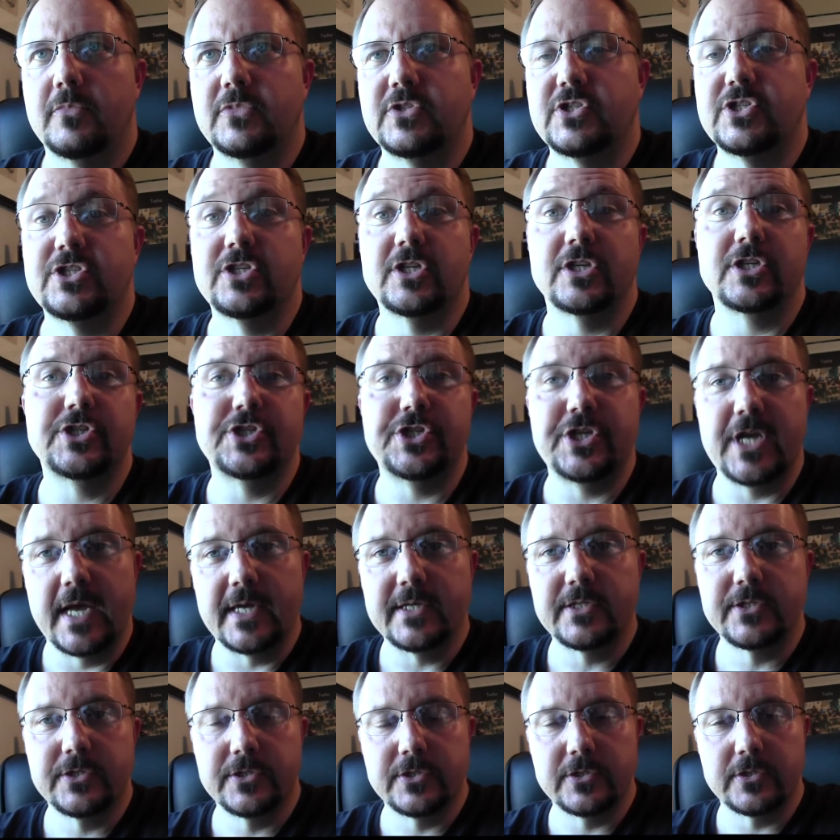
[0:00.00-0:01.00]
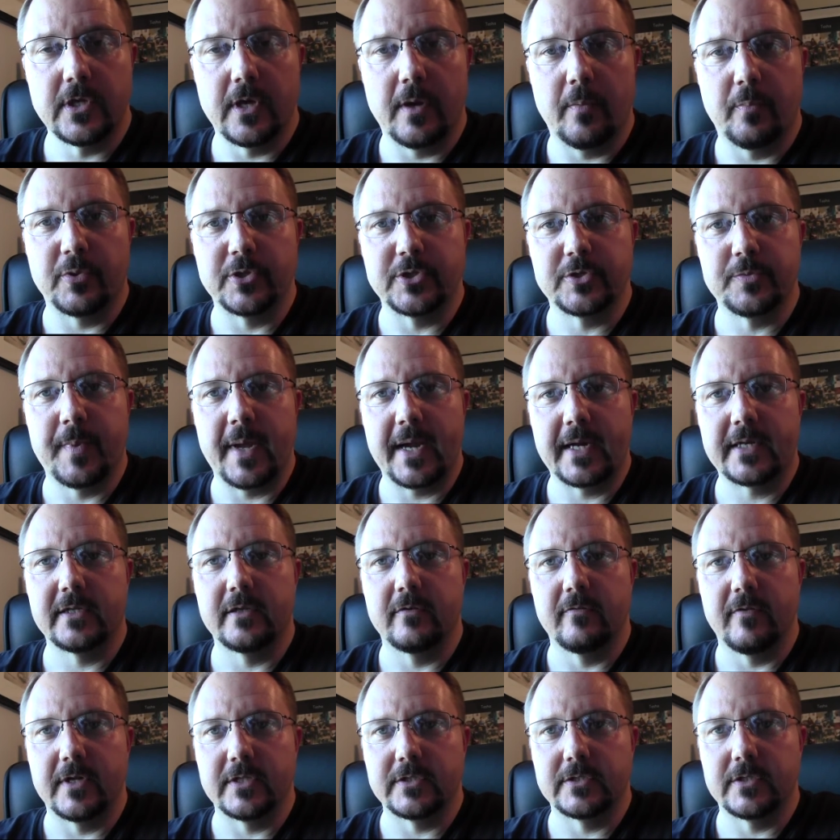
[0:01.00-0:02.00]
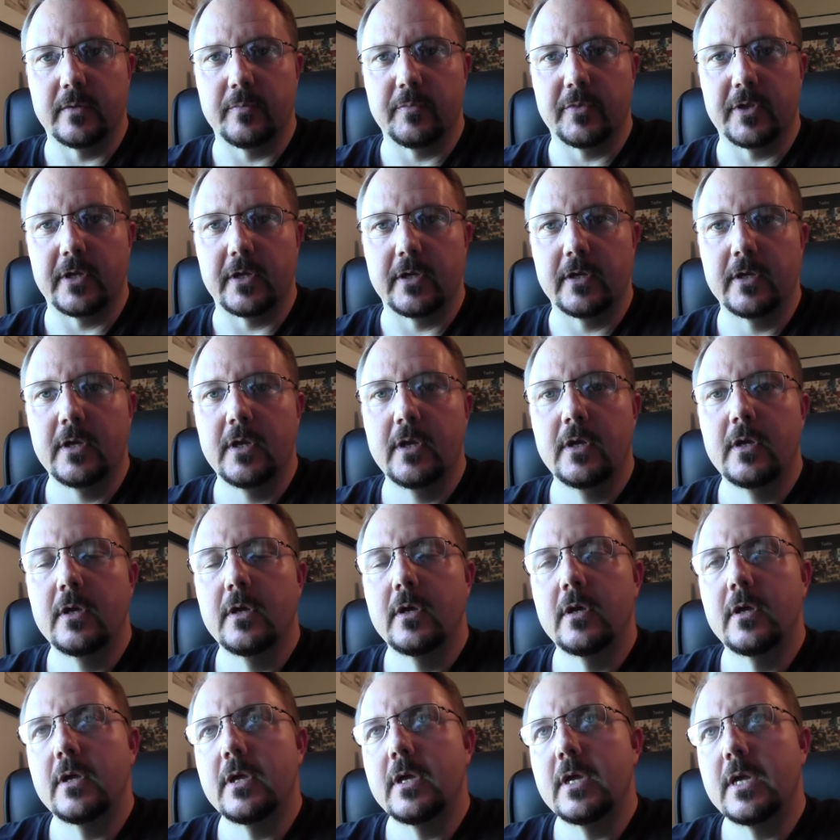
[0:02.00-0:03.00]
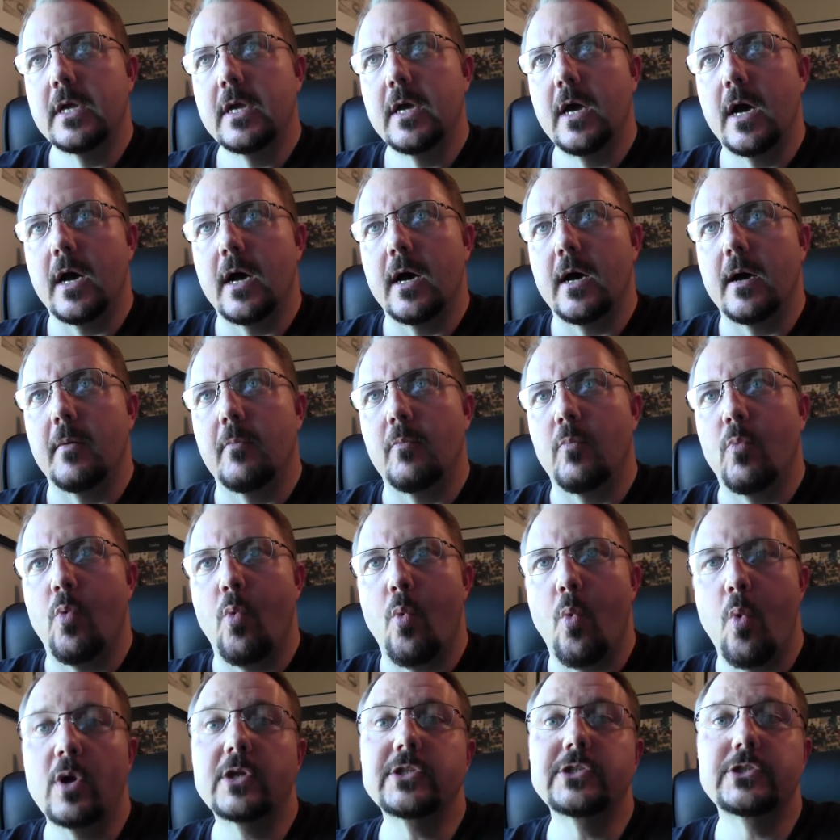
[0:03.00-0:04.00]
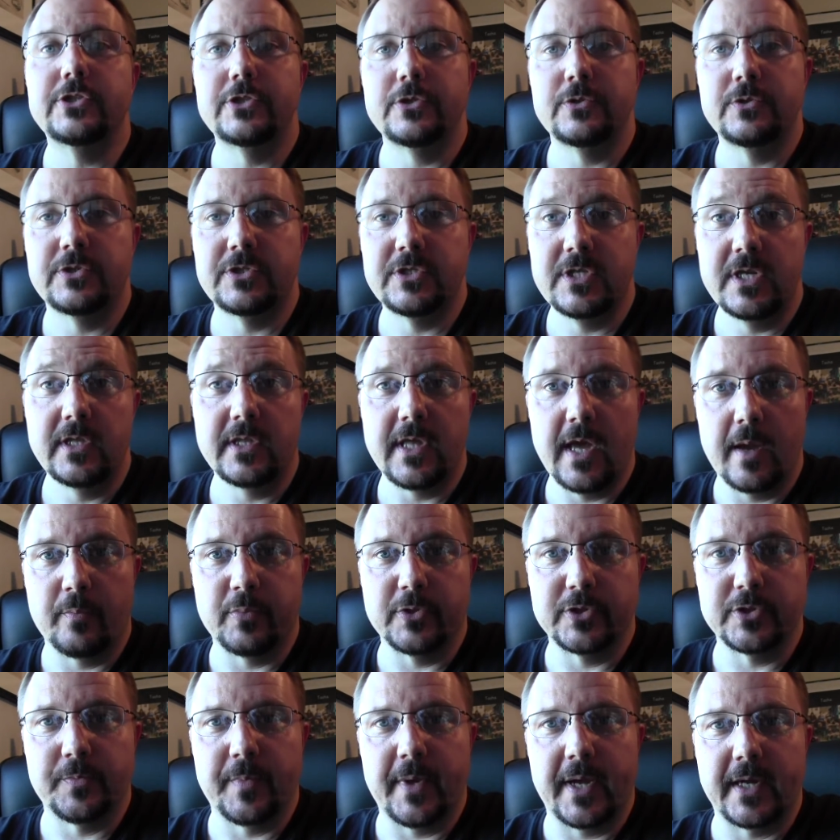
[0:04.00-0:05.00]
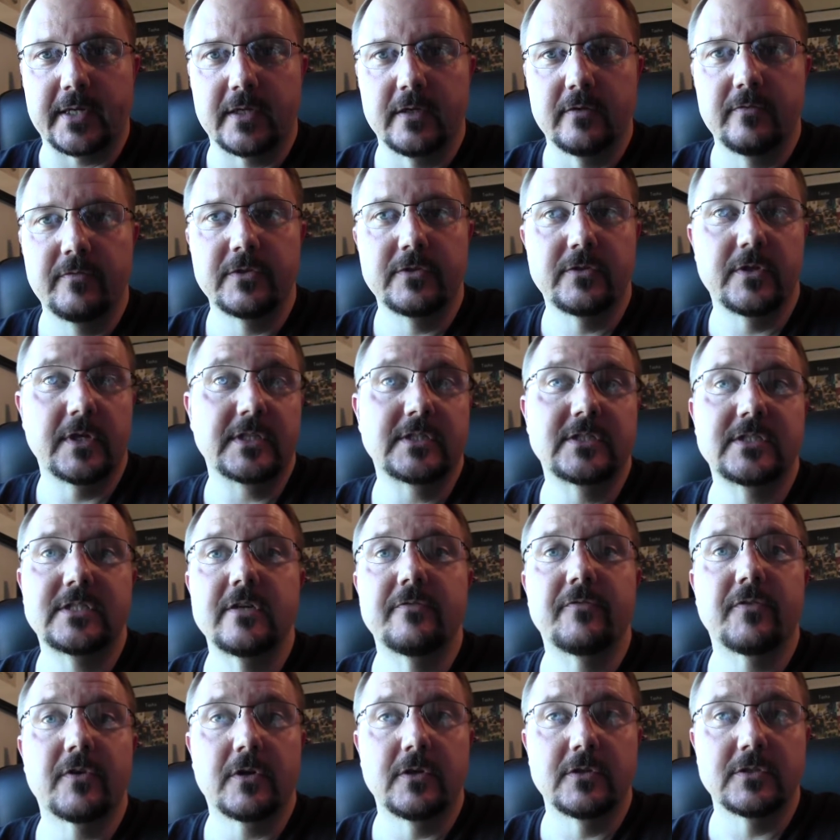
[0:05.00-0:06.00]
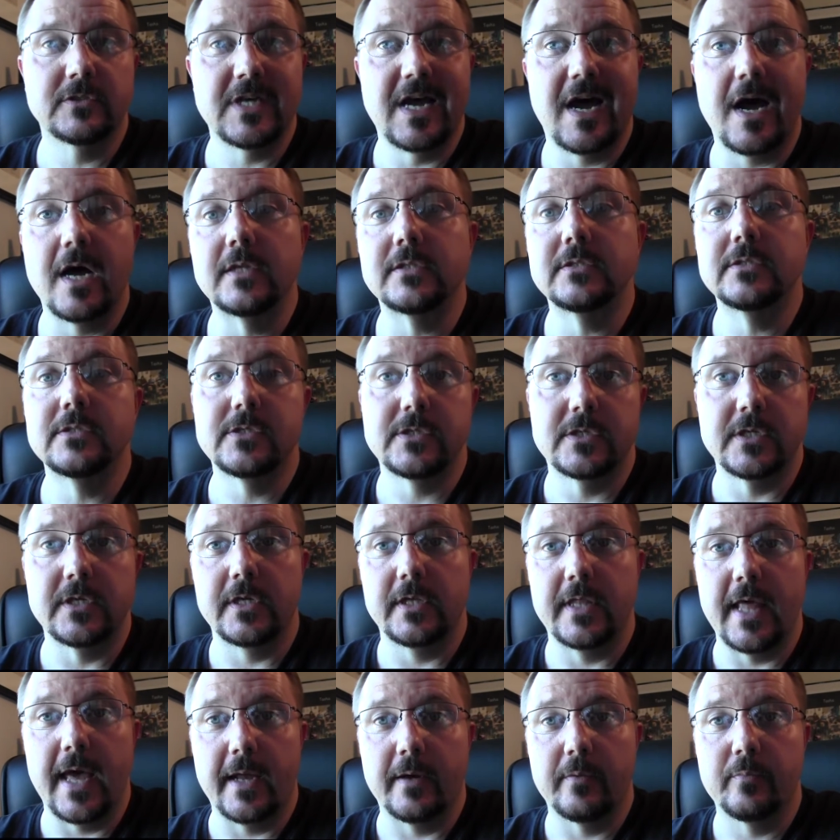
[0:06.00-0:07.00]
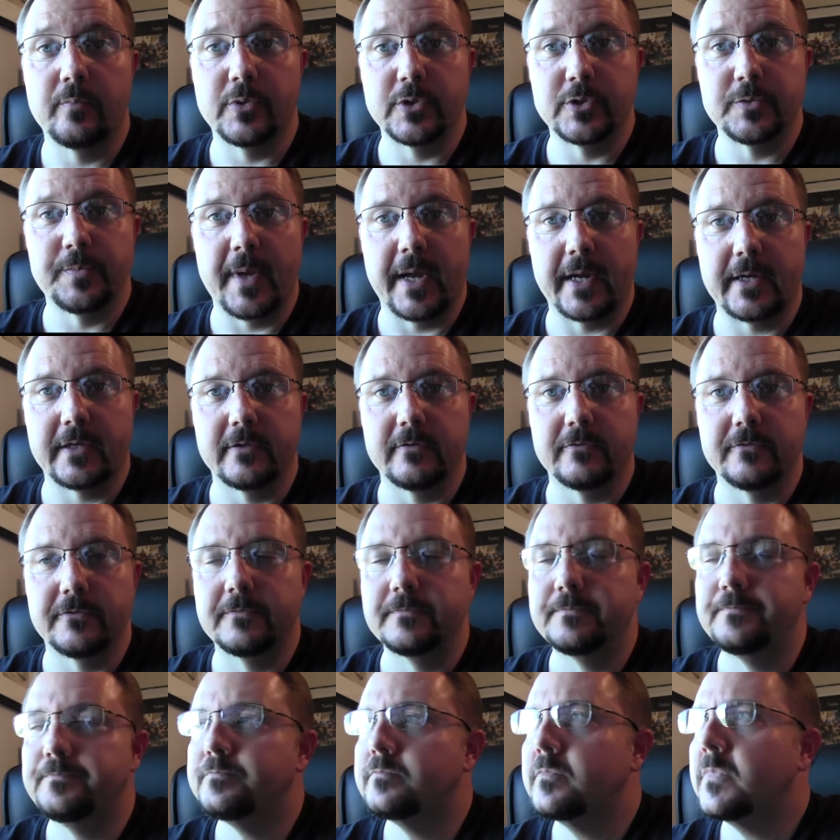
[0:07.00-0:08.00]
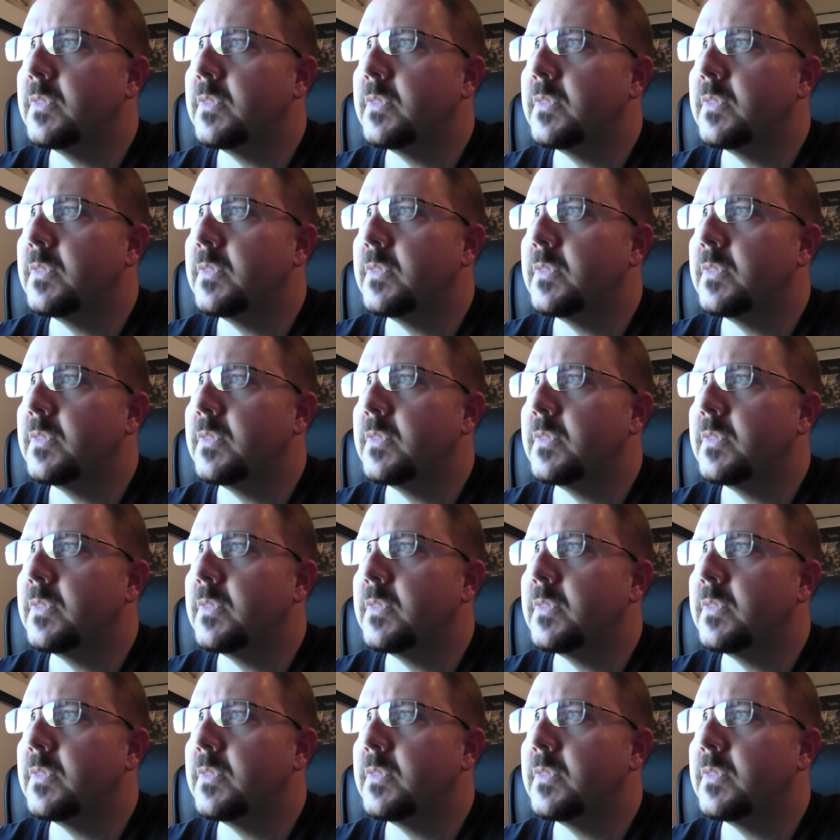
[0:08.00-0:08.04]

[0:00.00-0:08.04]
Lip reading: suggests a perspective on something, once you see that perspective, it's difficult to unsee that perspective.